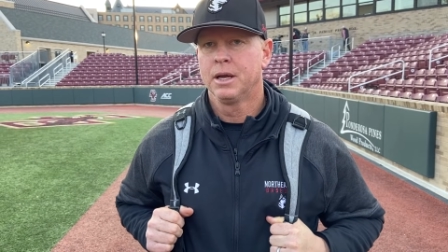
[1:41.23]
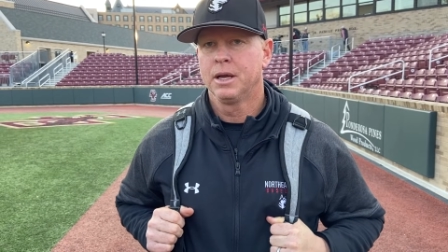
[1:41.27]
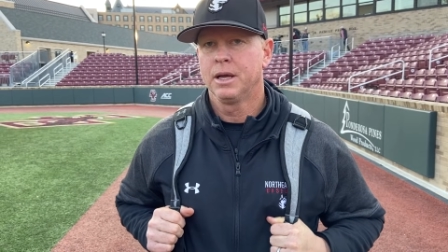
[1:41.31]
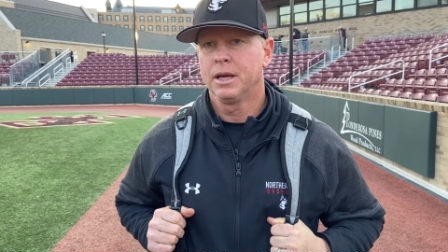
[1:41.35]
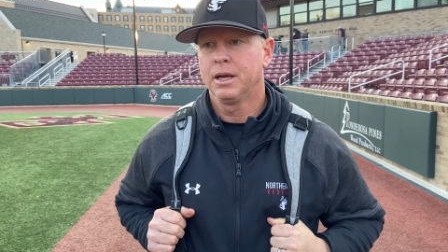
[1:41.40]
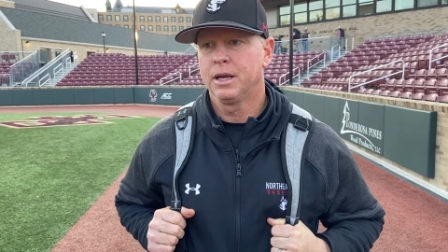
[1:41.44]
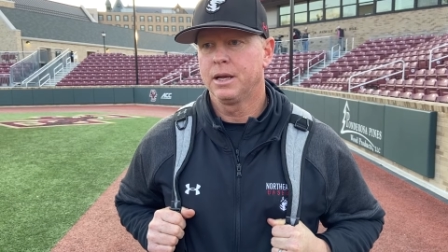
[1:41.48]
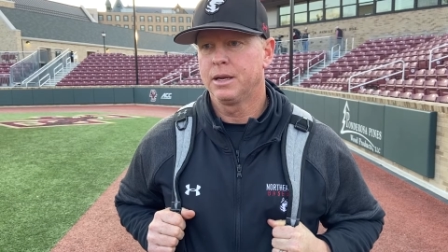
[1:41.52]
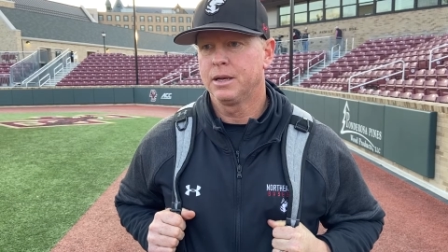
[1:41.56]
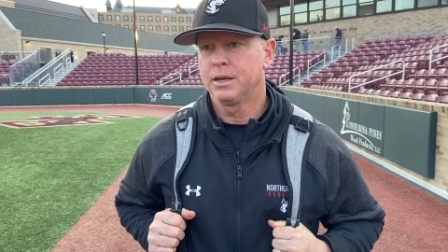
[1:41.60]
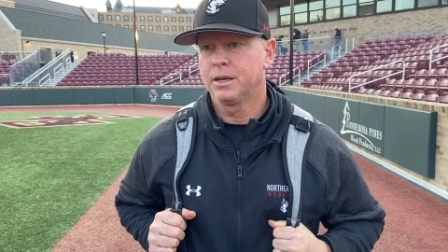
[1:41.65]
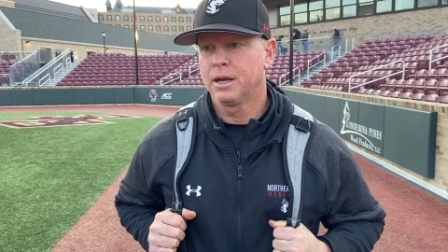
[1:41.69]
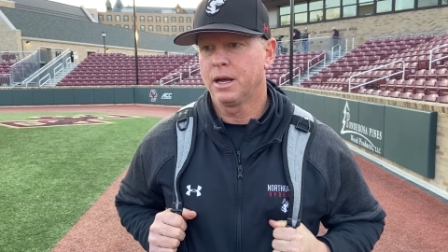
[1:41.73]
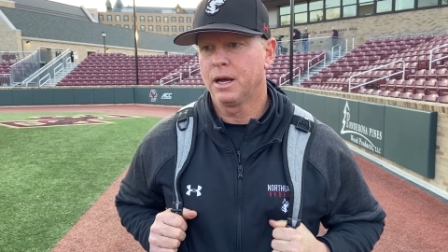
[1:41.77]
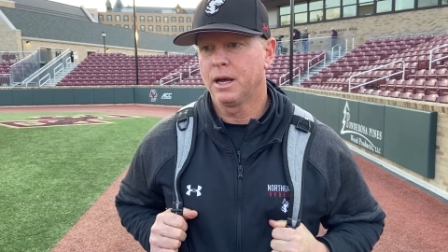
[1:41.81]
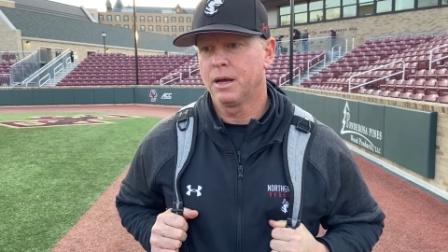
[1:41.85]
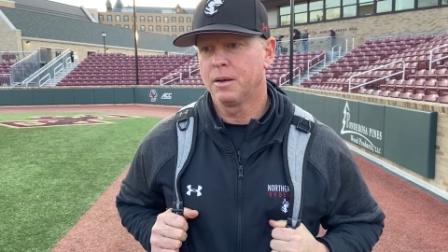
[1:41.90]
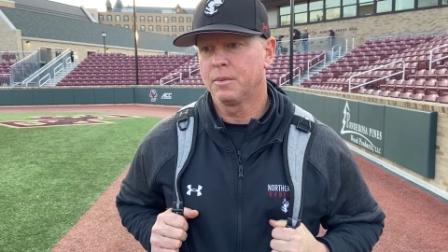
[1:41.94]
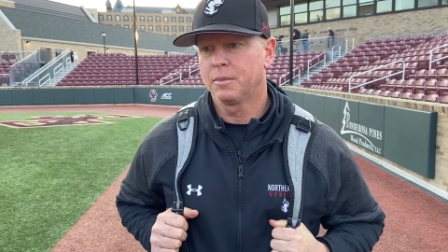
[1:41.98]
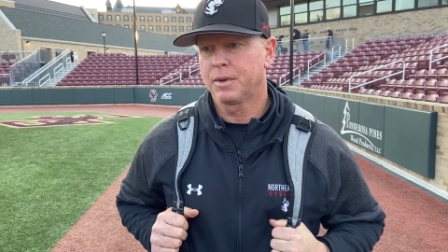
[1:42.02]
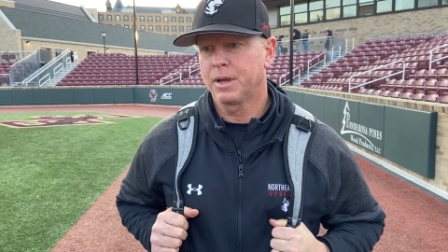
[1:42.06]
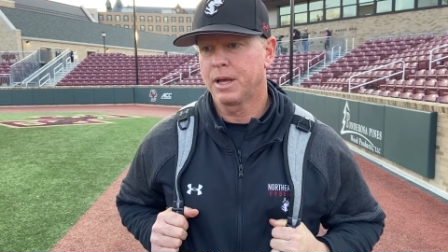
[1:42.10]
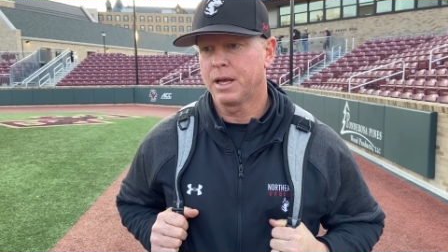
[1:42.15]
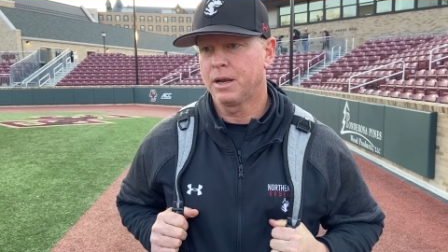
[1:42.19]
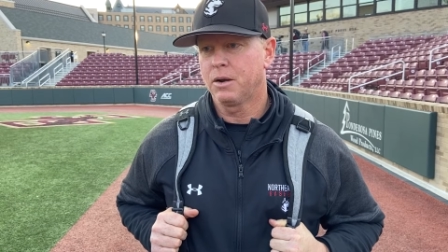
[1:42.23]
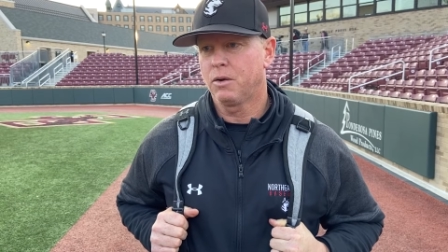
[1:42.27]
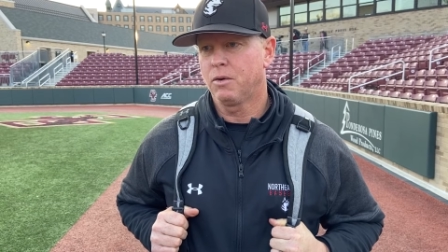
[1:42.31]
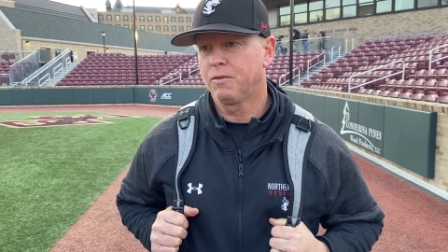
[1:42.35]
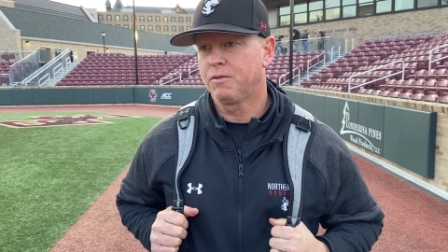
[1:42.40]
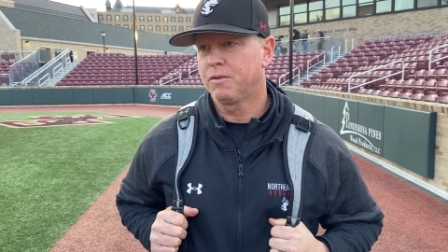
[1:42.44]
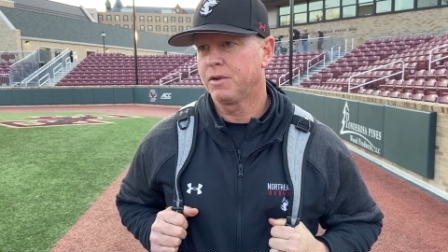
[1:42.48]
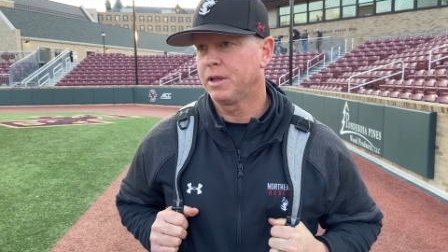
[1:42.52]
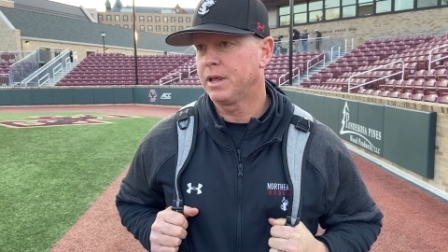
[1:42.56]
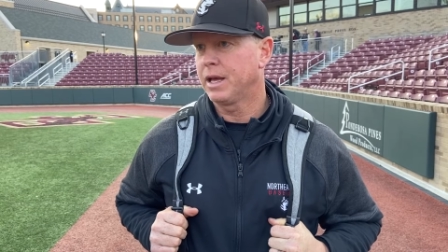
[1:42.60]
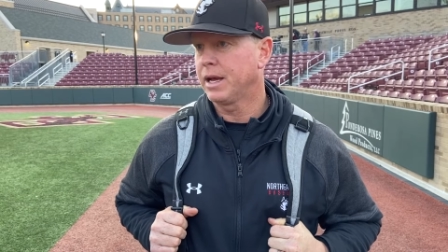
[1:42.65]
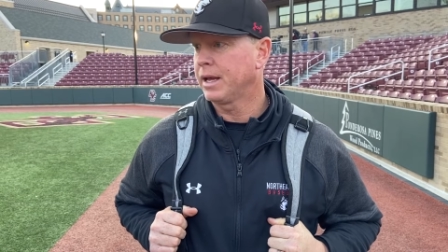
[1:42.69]
and um, get
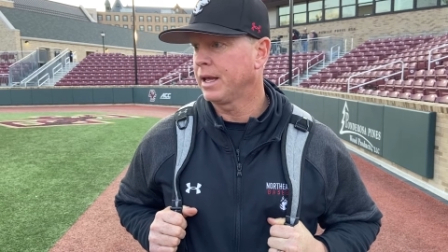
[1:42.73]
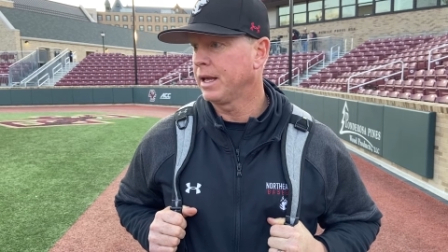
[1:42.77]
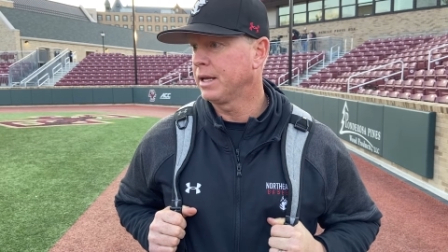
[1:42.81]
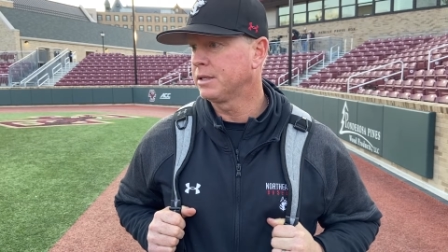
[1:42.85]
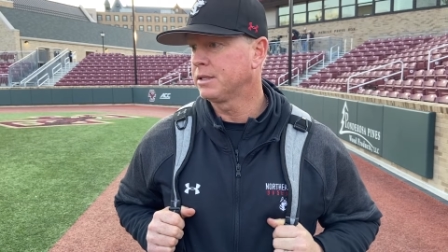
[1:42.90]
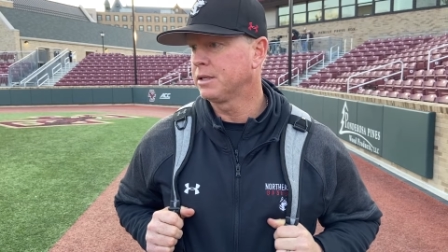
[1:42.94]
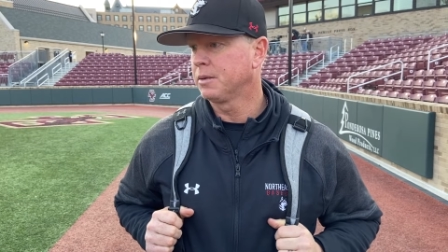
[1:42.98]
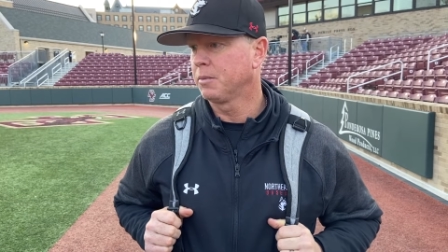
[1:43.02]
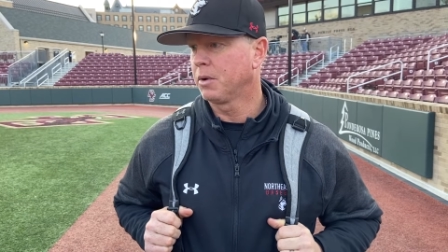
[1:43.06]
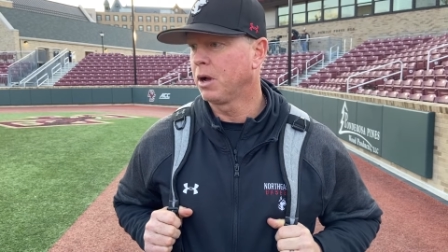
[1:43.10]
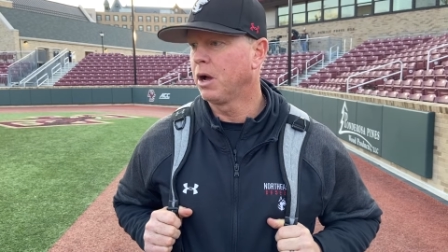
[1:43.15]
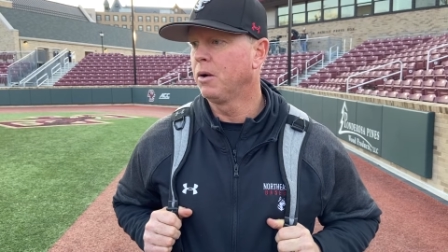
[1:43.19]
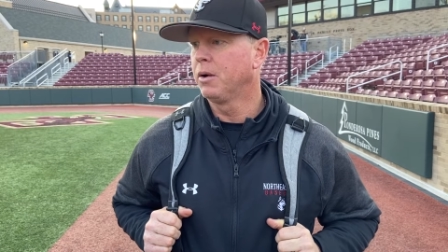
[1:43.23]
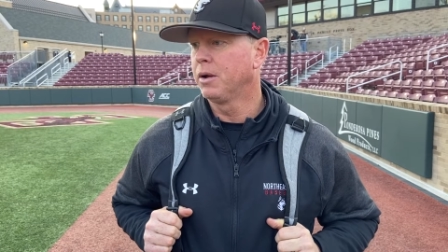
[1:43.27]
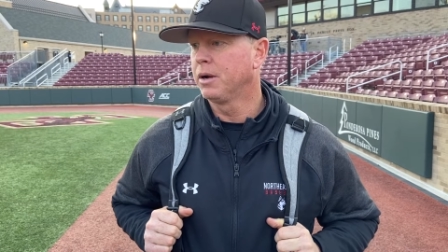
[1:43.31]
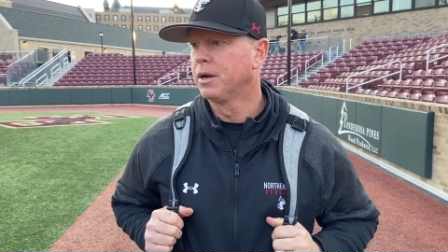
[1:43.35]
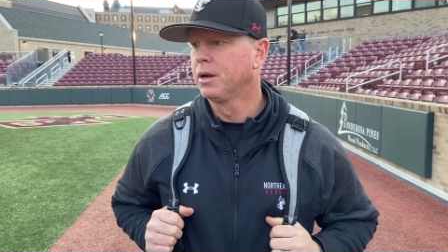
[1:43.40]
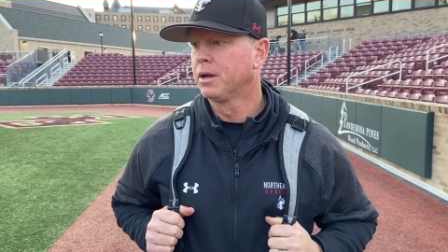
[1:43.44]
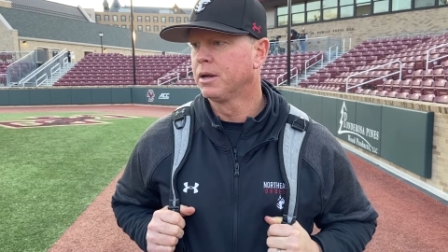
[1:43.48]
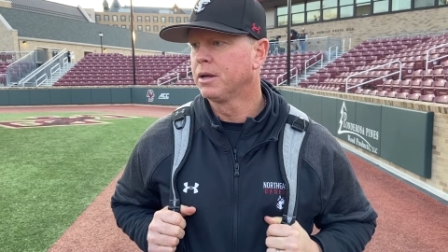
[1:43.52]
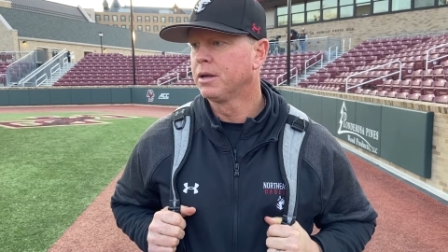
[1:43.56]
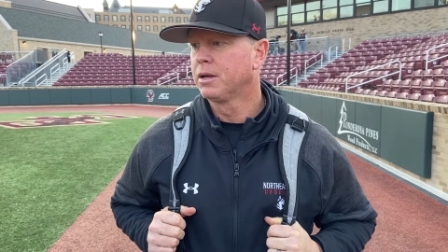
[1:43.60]
hopefully that gets him going